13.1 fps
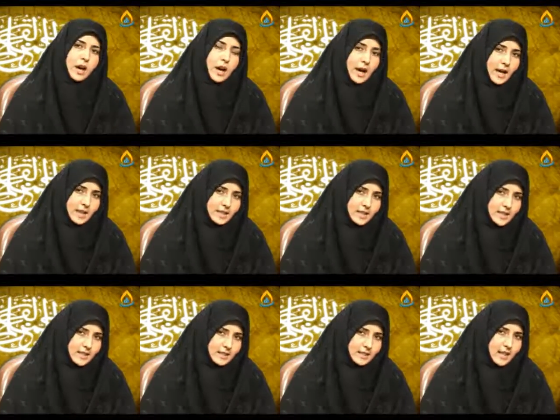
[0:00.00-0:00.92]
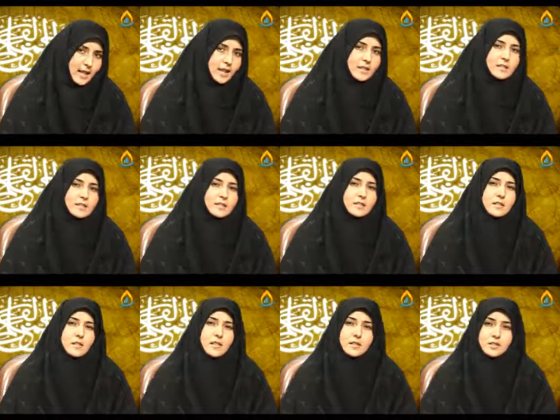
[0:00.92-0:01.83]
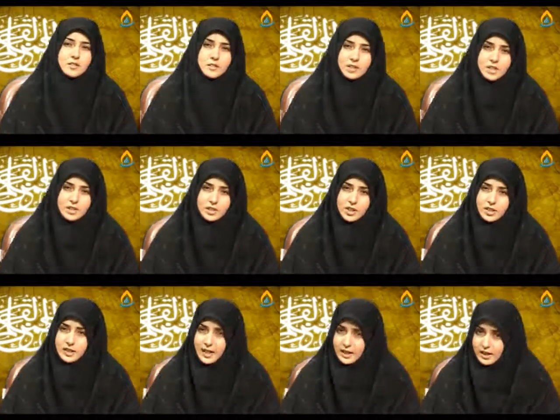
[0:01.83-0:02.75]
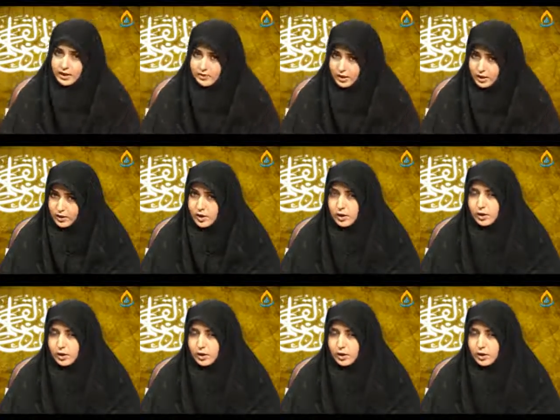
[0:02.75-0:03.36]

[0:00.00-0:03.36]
ahadith and the tradition they are giving